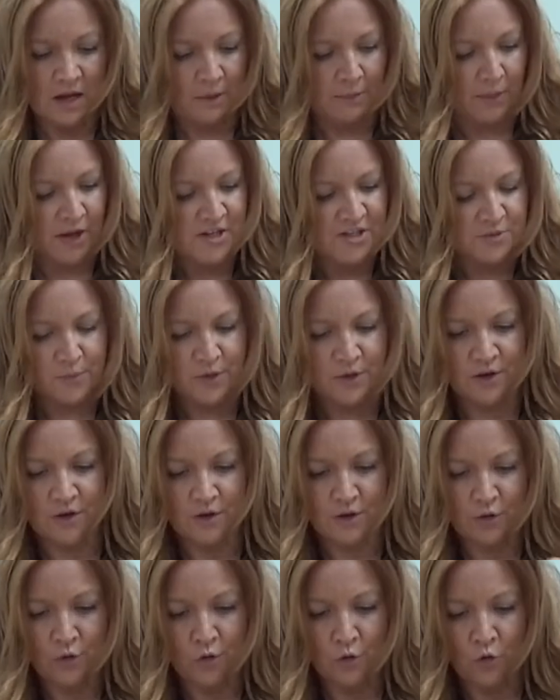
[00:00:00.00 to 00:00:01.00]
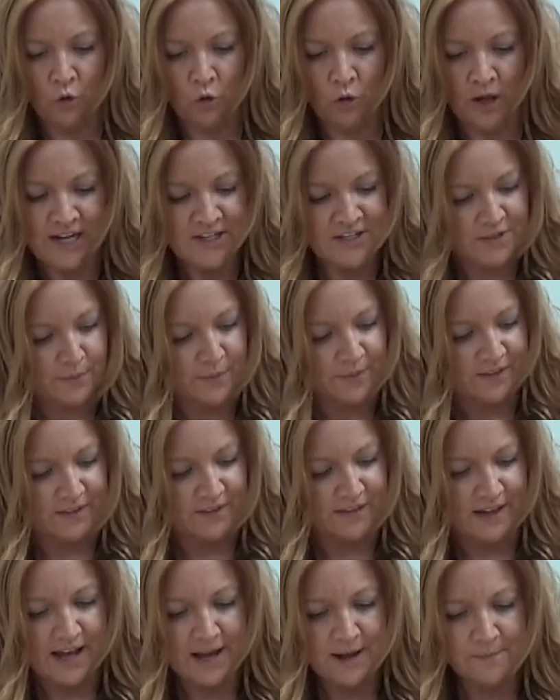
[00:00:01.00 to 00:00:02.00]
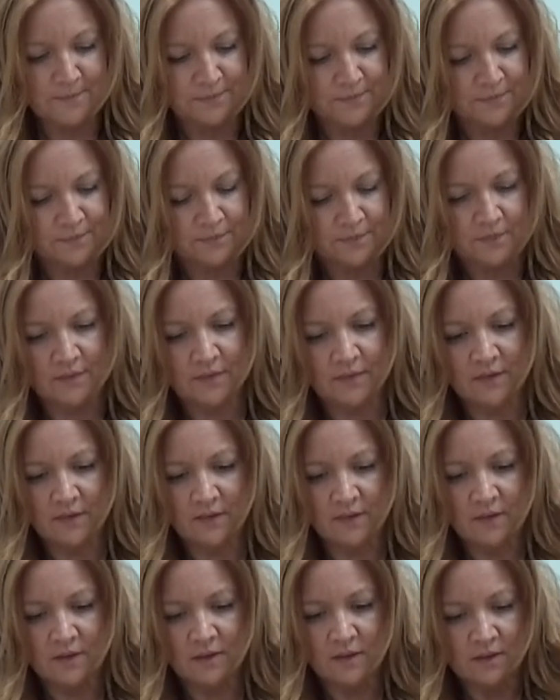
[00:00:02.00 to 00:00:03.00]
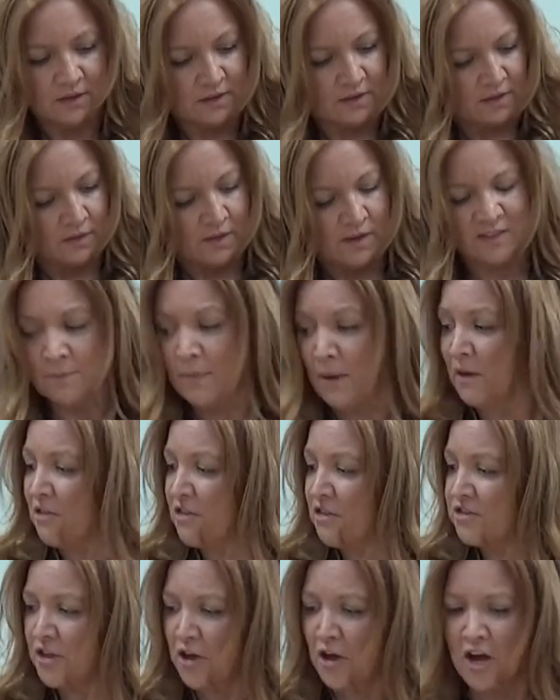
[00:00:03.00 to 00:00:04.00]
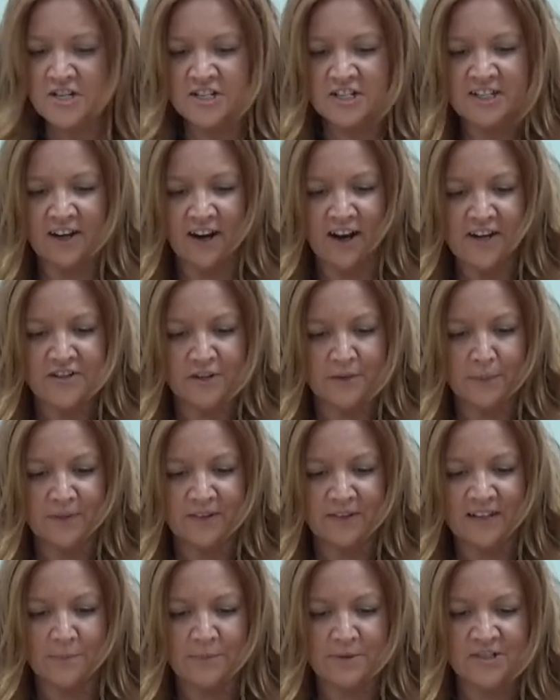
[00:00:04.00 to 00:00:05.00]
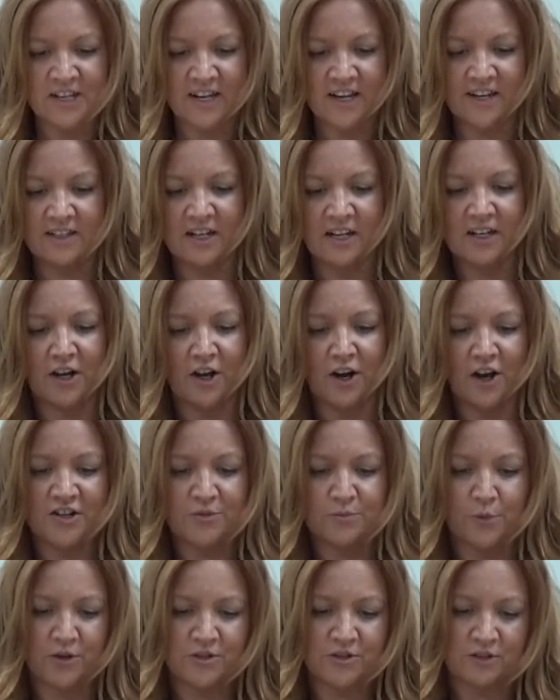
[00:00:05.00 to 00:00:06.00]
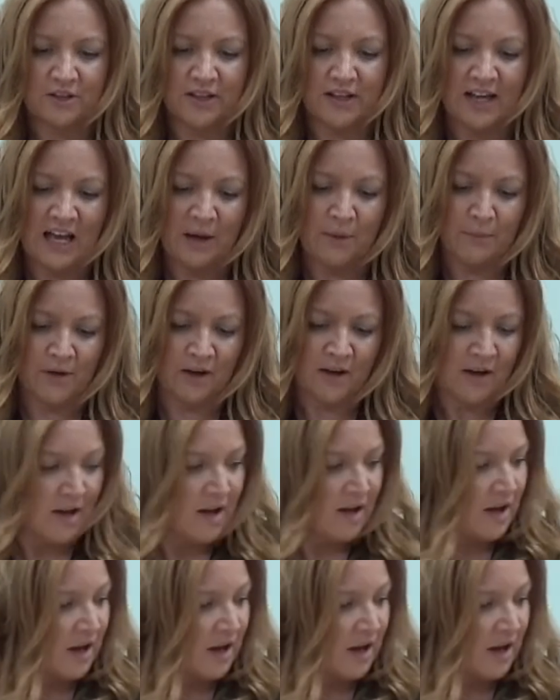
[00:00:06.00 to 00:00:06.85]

I'm going to put all items in there. There's about 30 items in that particular large bottle there, but